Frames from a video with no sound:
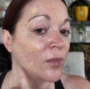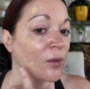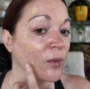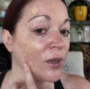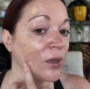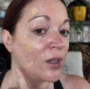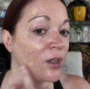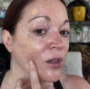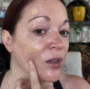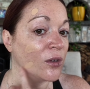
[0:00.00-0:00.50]
I'm
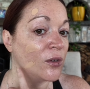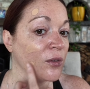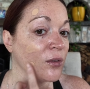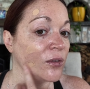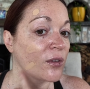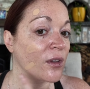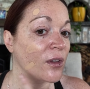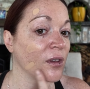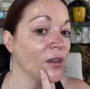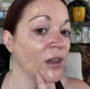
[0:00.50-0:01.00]
gonna
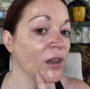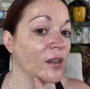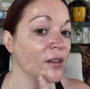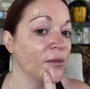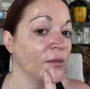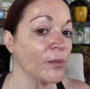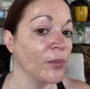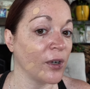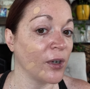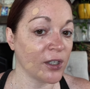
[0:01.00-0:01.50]
use
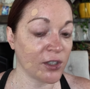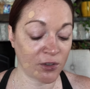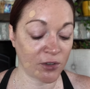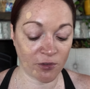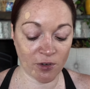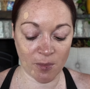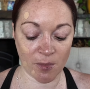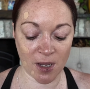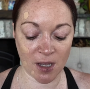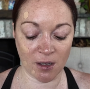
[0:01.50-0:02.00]
this brush
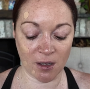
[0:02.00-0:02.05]
from